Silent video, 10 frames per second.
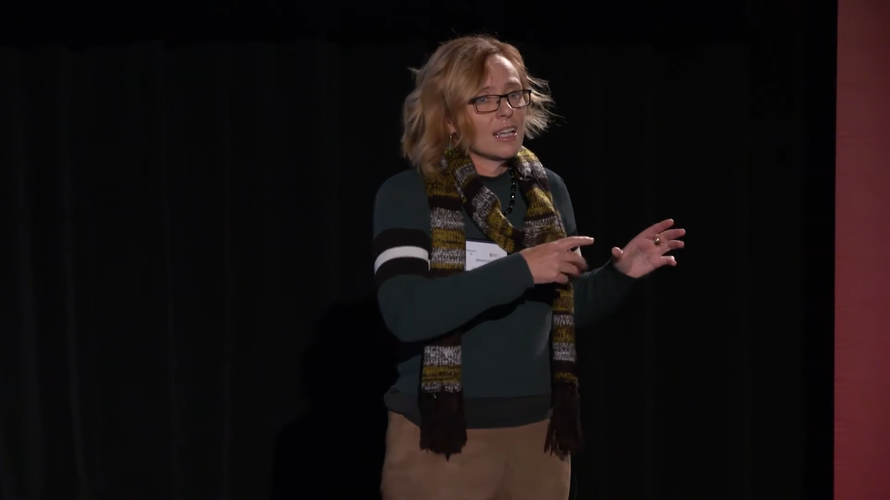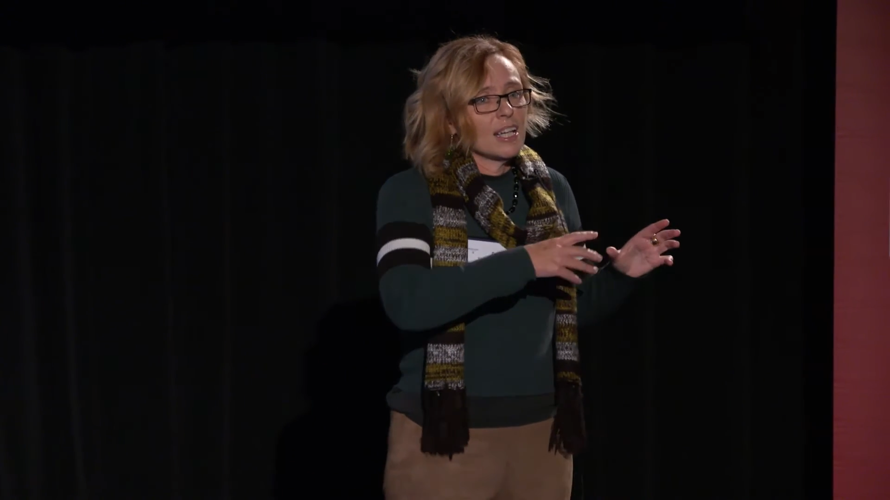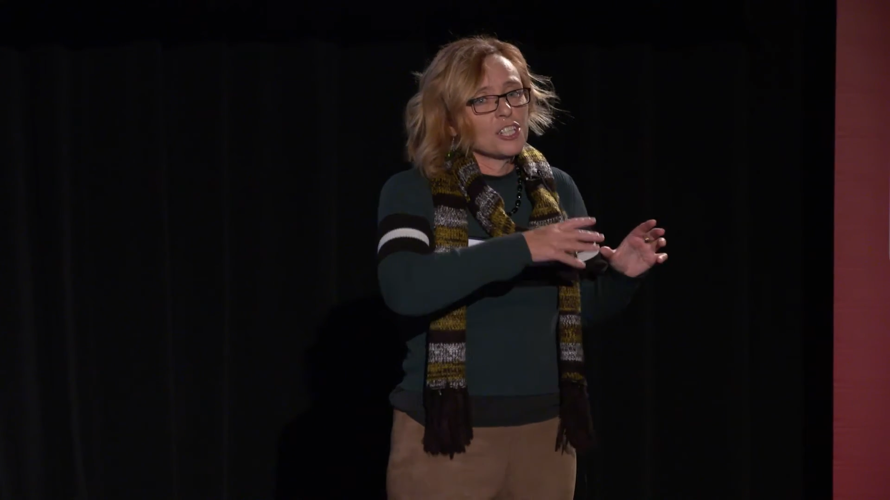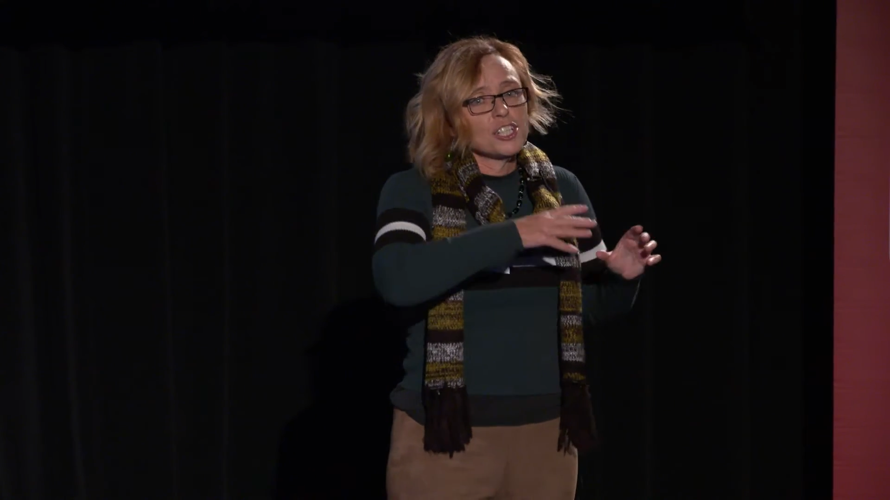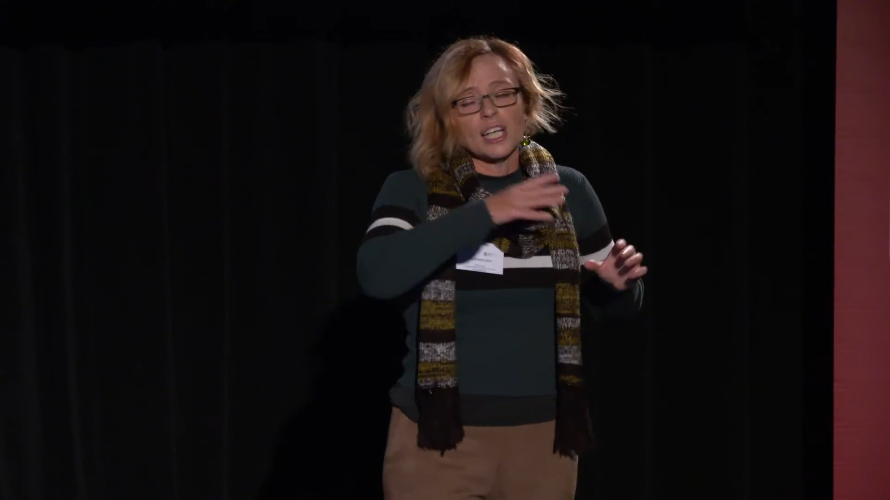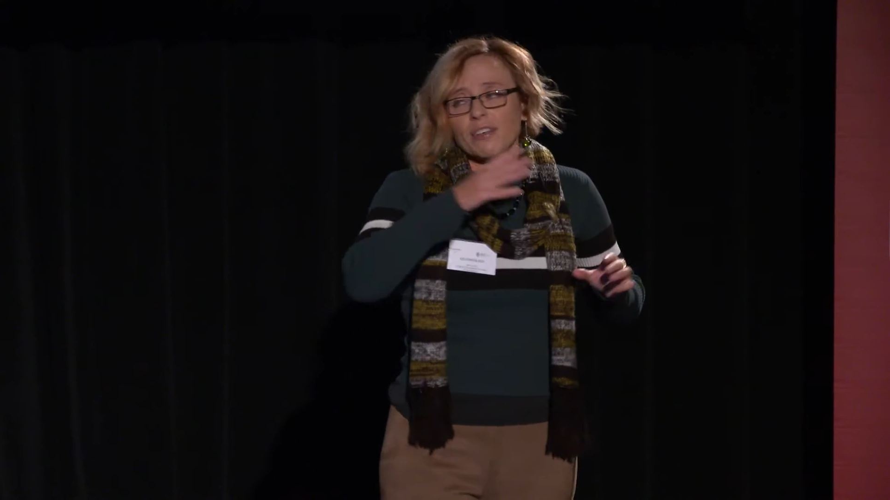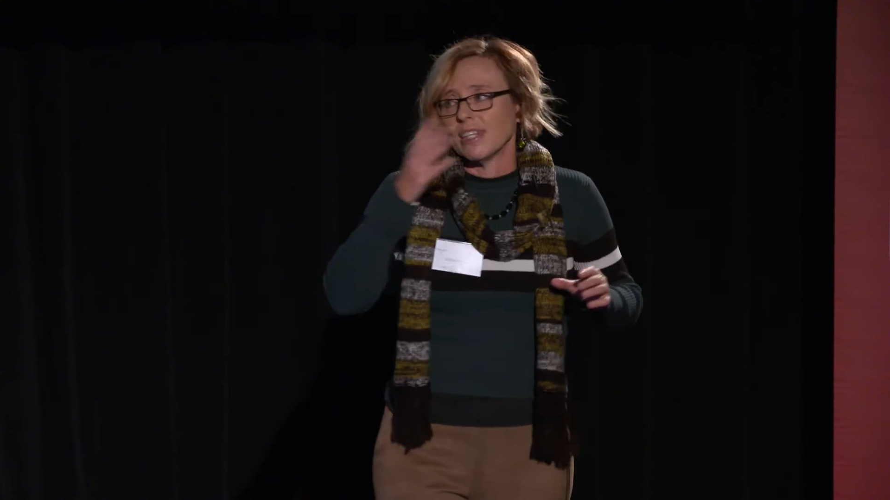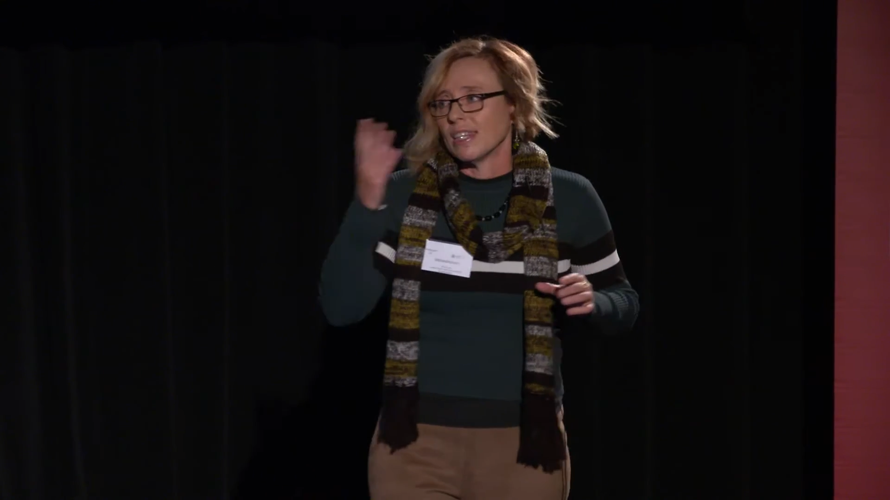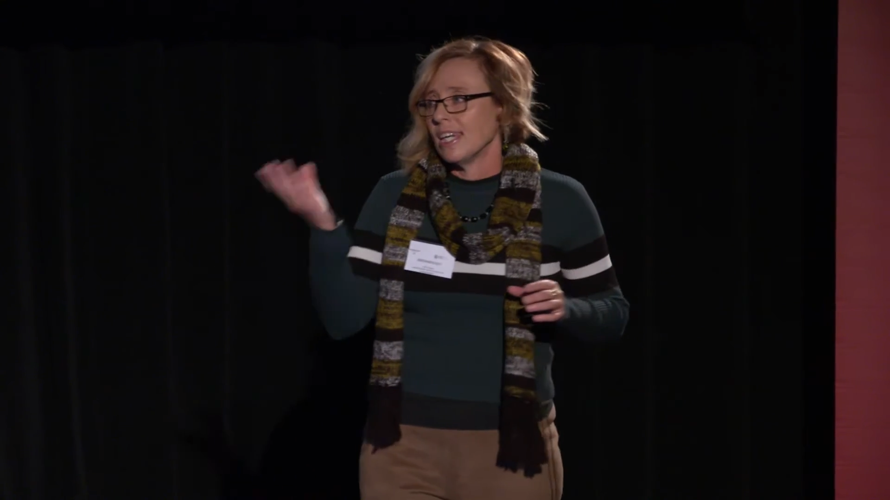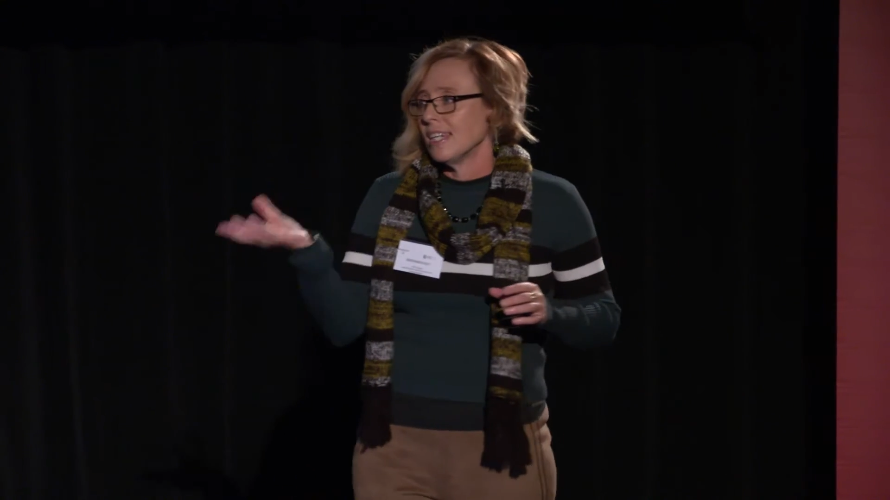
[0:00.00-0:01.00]
are
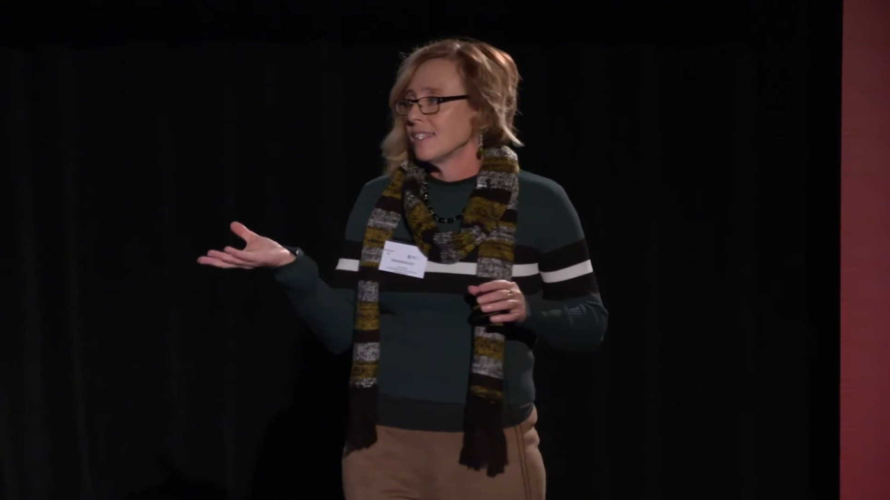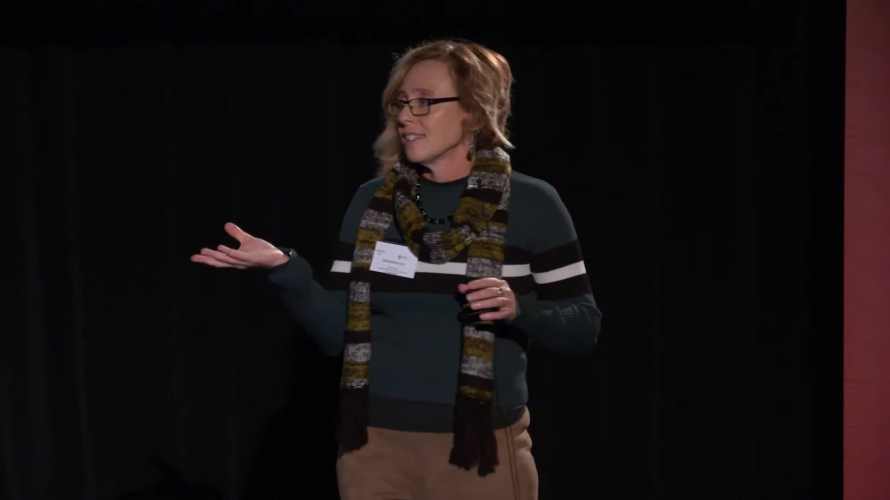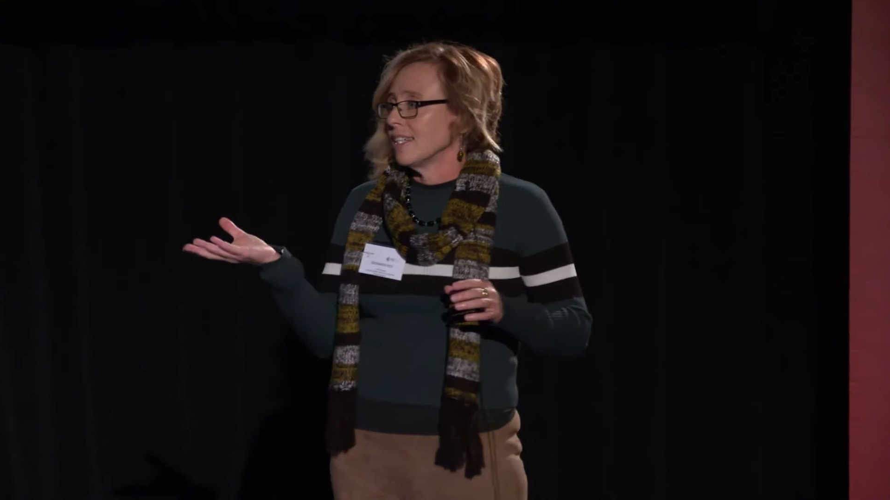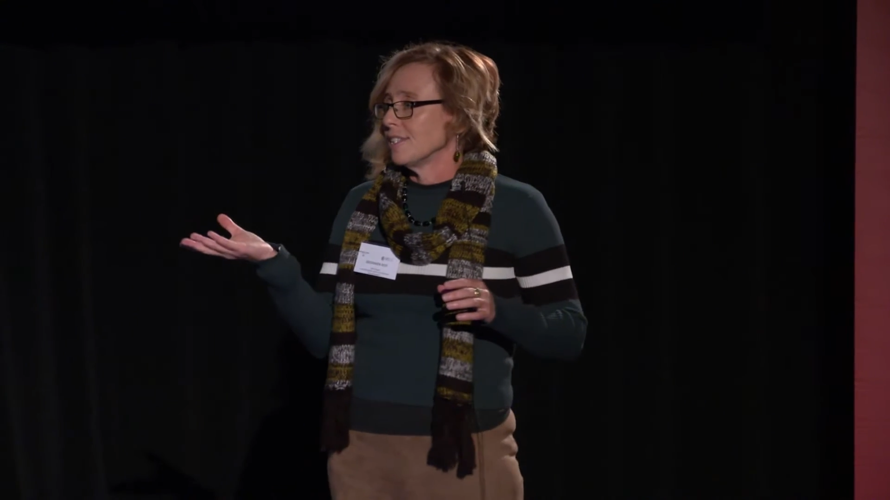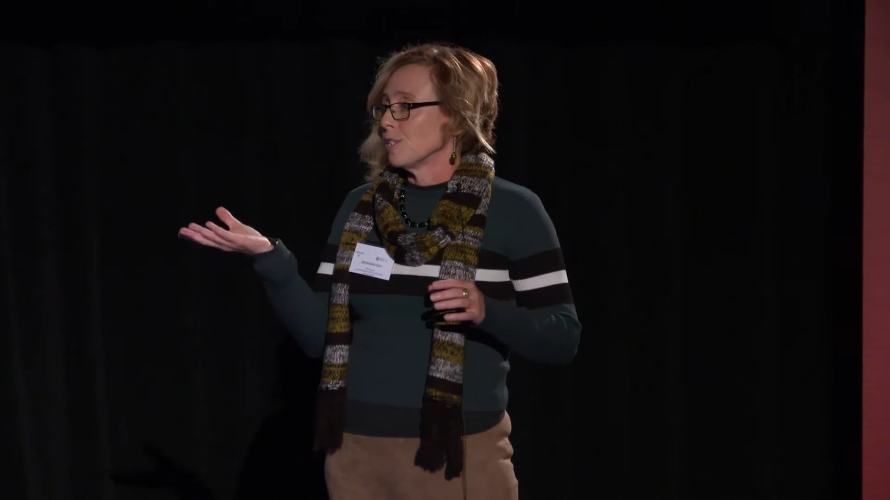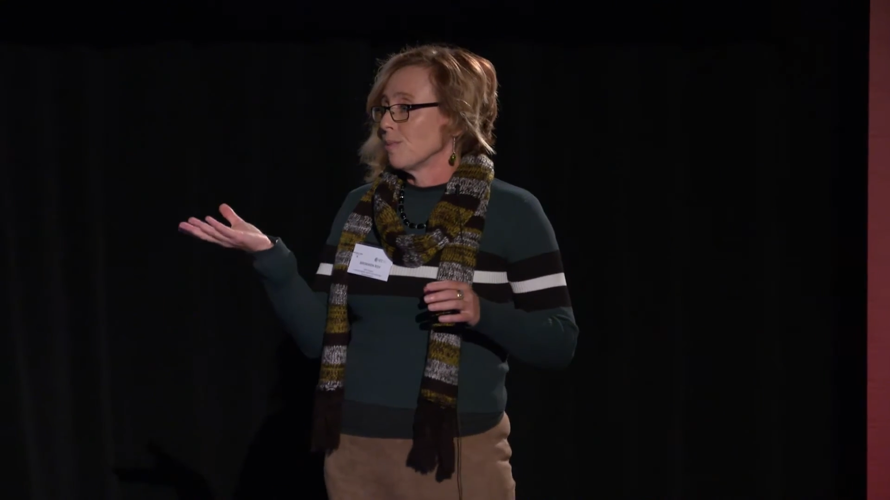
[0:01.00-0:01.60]
sharing their diseases